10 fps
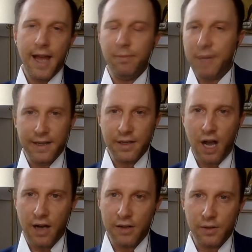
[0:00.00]
and be in
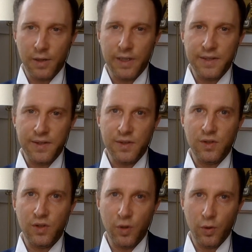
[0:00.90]
Congress
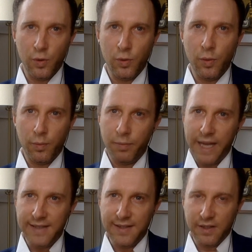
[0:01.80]
to
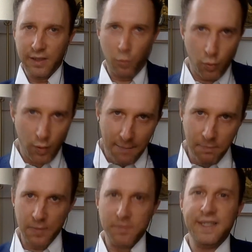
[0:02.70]
basically
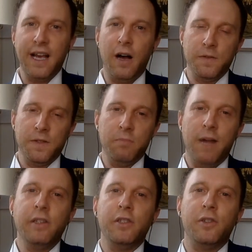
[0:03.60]
wrap themselves in
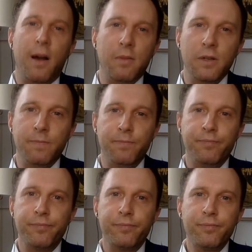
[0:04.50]
melodrama
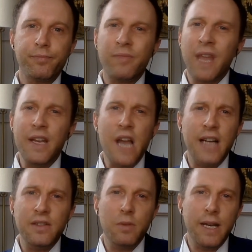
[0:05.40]
and
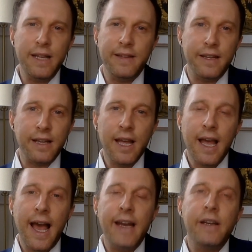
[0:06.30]
not do anything.
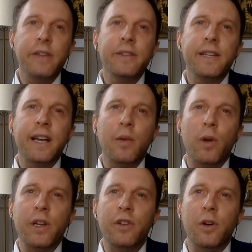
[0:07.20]
And another thing I
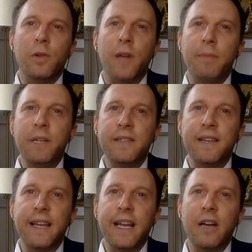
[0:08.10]
want to note, not
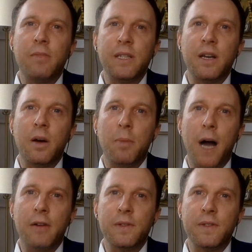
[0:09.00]
because I care about the
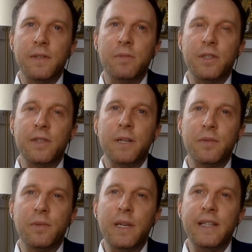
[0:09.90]
hypocrisy, but just
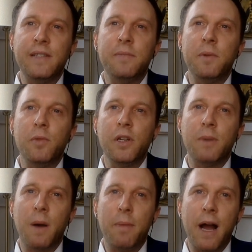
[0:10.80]
because we need to be
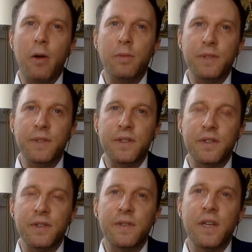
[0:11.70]
real about power
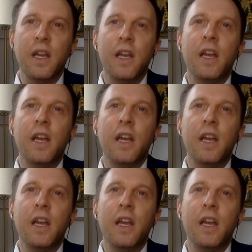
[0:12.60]
positions.